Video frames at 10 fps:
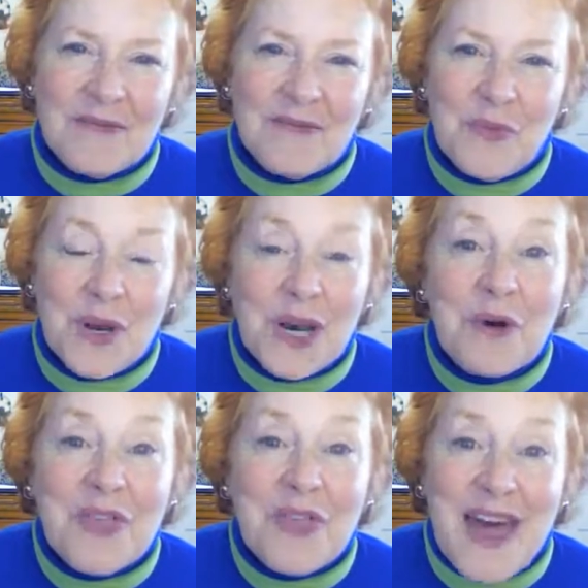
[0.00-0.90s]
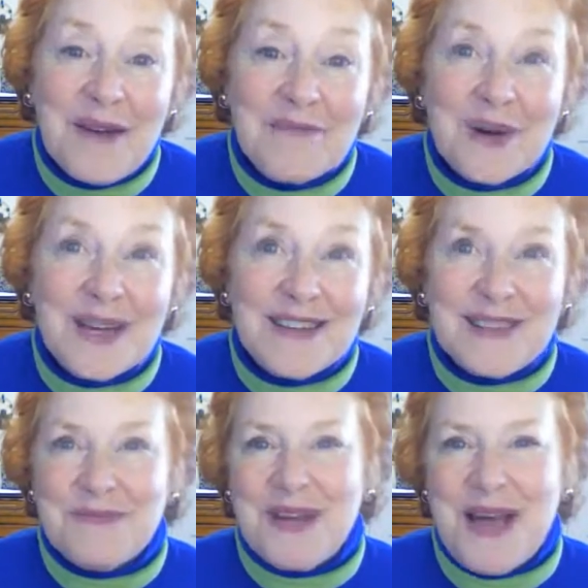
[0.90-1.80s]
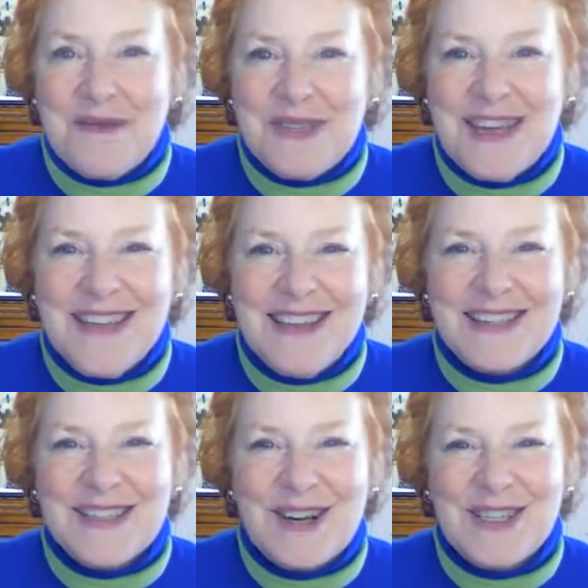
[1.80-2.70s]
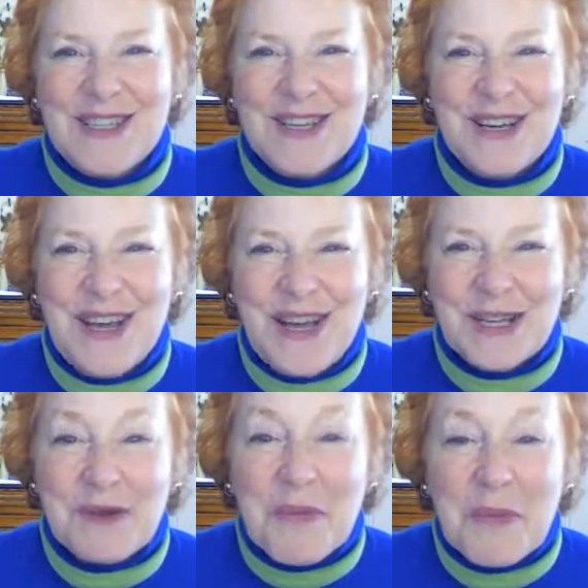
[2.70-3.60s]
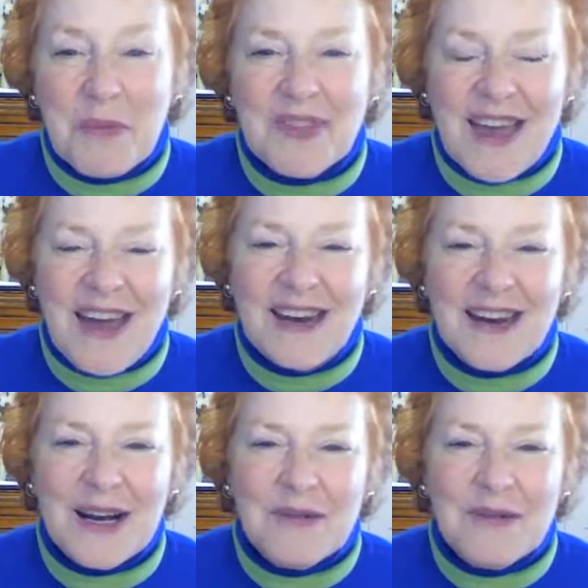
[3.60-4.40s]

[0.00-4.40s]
We know that, but sometimes it's hard to remember that.